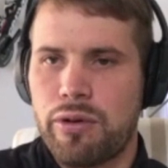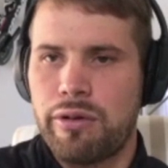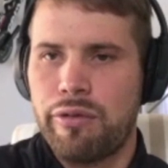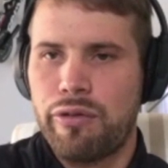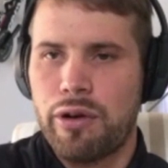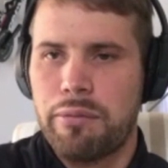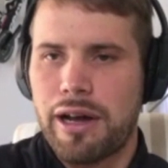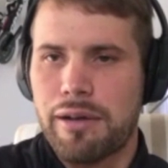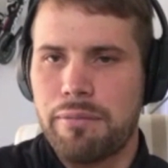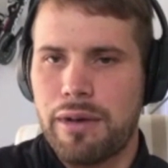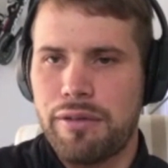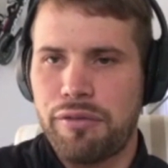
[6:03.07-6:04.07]
for about
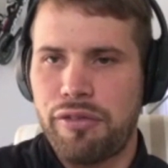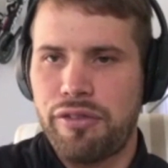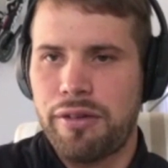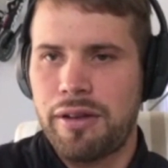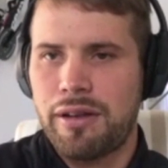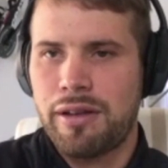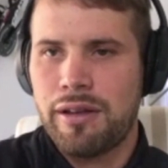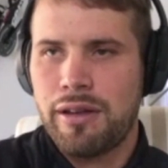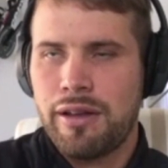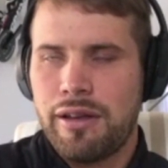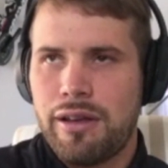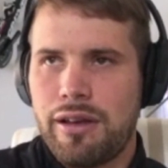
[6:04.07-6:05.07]
a month.
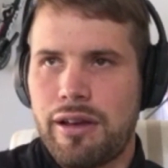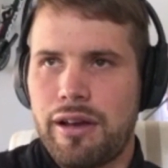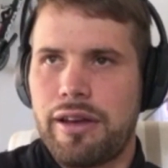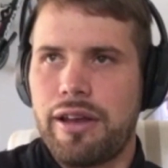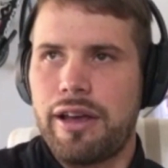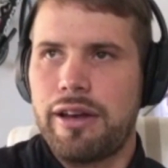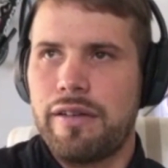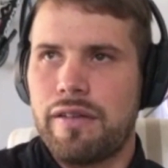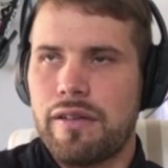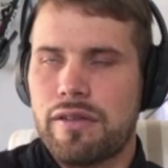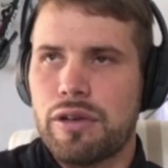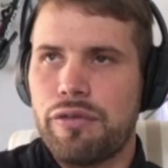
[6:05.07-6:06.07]
And
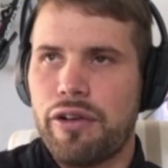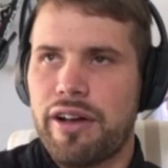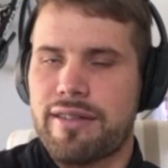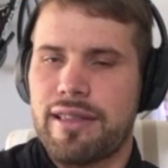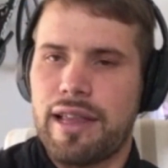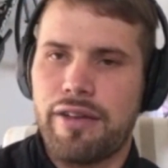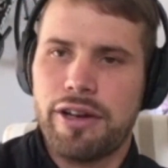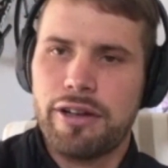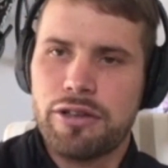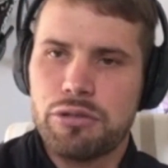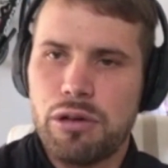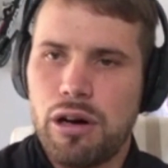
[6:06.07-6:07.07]
then 2011
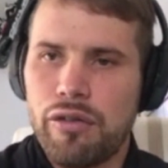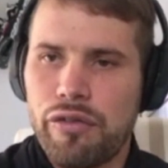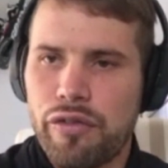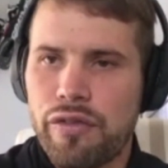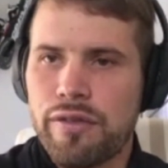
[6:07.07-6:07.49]
and 12,